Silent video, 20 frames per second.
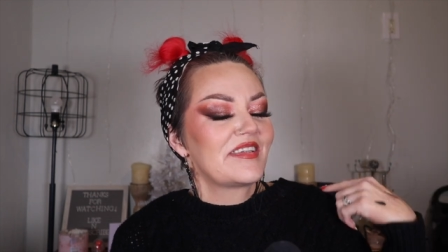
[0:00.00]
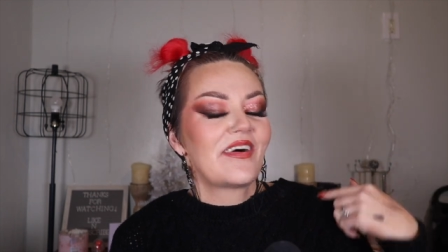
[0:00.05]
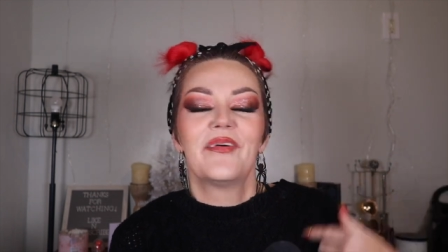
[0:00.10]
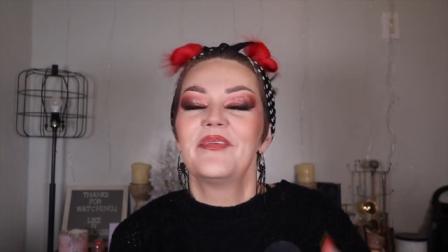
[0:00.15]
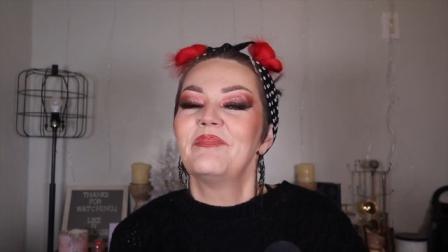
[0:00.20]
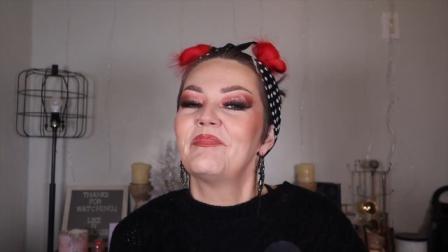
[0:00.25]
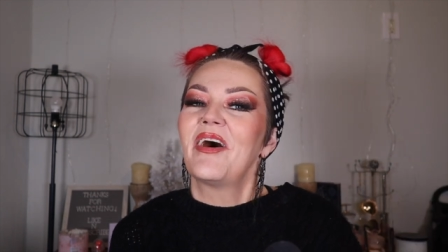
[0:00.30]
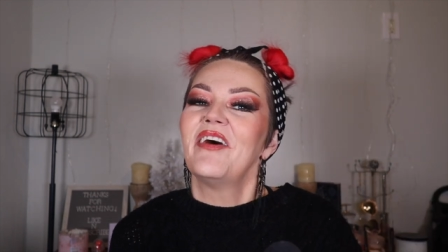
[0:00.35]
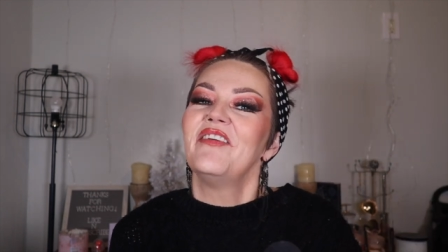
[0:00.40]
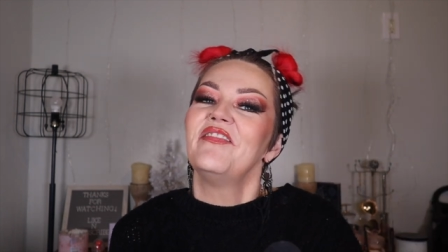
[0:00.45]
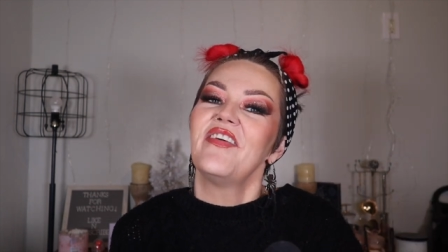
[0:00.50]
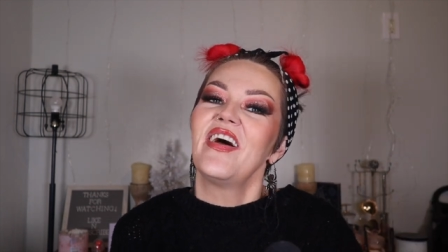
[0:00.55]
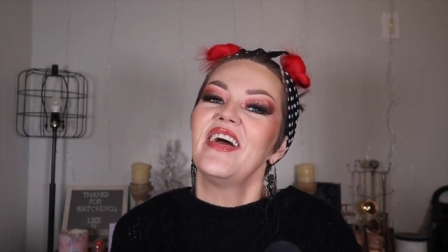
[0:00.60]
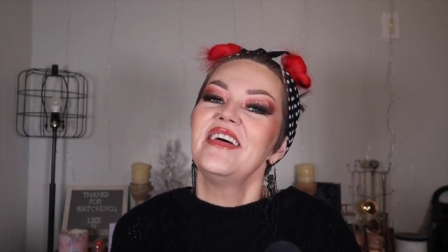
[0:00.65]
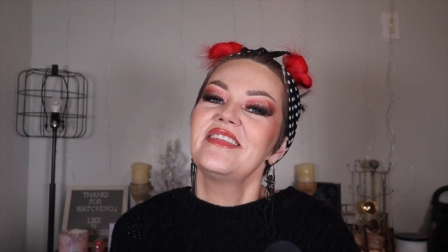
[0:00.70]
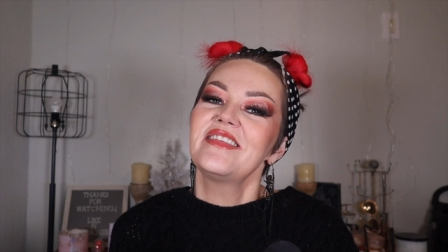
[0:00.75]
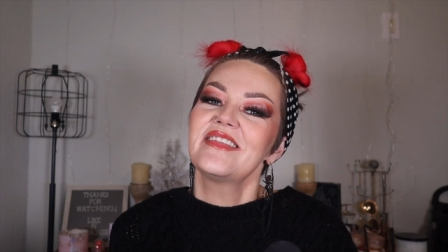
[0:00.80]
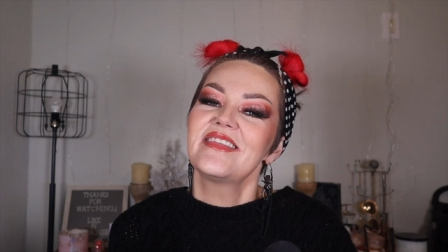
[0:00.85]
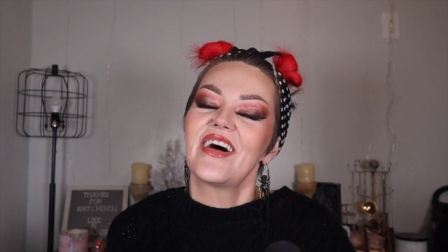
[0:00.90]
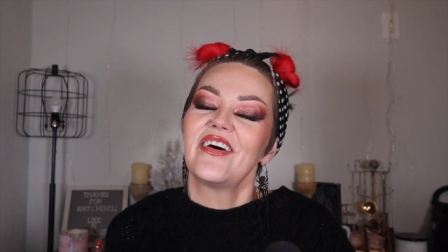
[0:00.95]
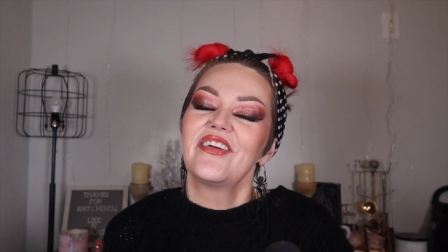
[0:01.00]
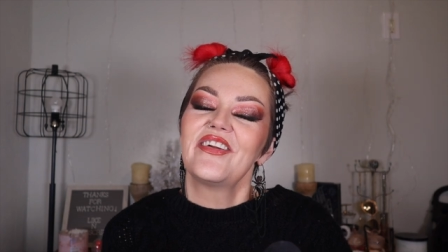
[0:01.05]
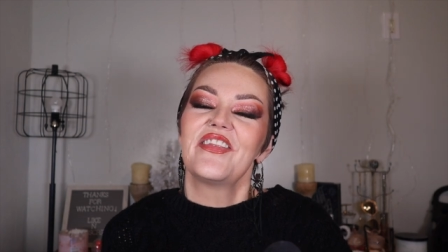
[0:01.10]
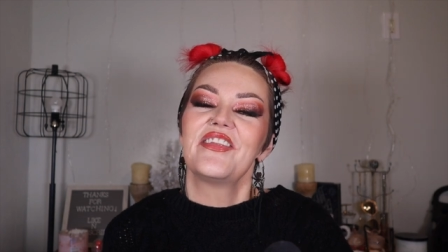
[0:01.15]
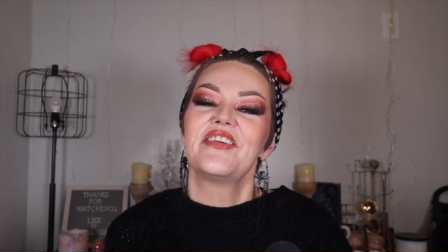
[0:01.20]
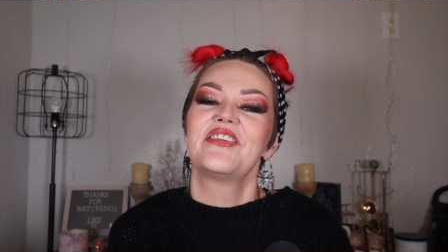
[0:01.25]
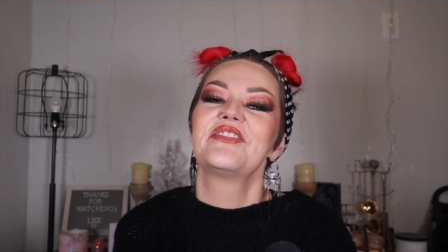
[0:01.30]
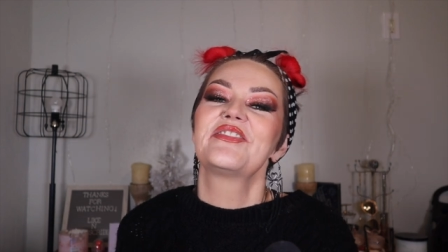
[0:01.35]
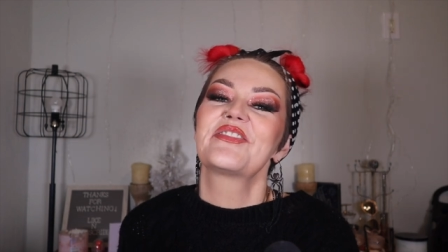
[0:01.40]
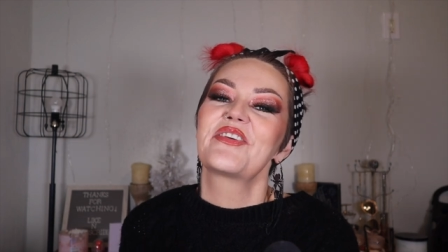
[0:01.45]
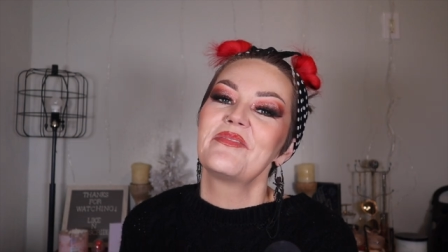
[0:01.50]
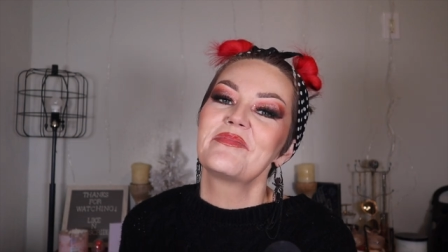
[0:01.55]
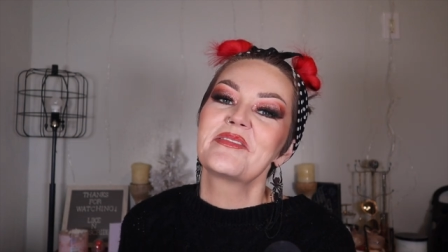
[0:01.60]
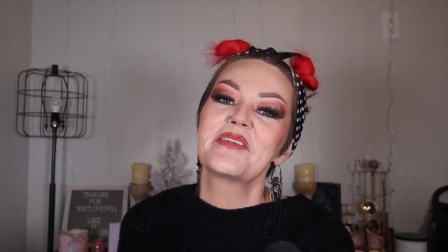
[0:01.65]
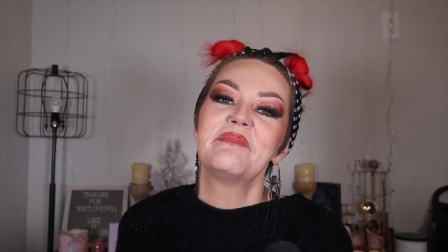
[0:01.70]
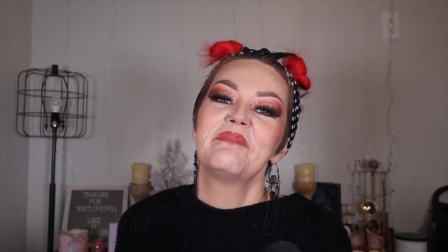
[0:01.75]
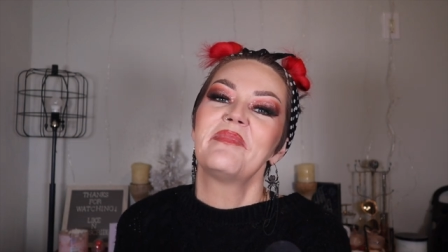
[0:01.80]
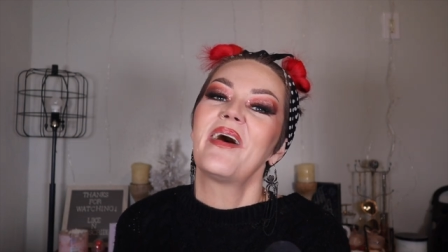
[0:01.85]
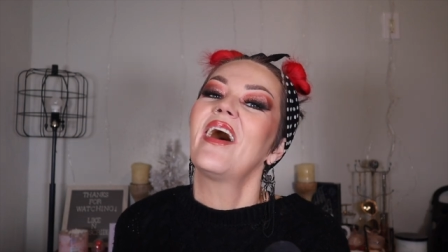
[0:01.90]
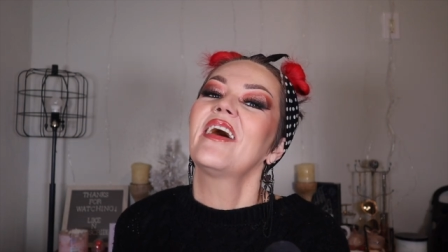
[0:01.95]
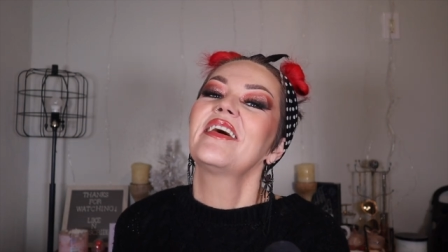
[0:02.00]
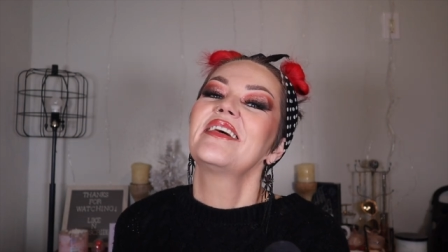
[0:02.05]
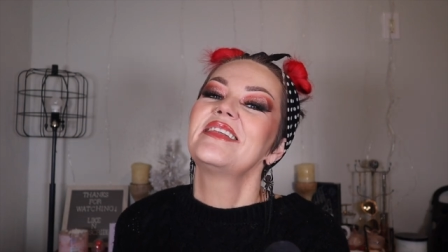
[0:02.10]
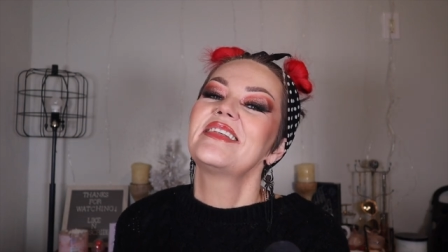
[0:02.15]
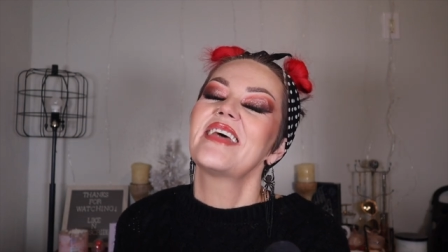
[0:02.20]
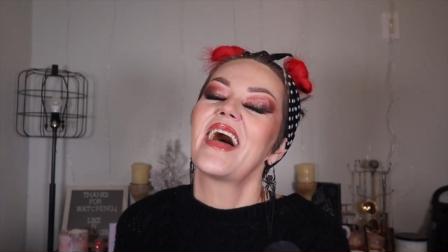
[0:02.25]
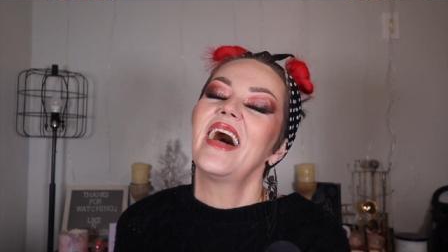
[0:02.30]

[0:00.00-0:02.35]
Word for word: on my face down in the description box.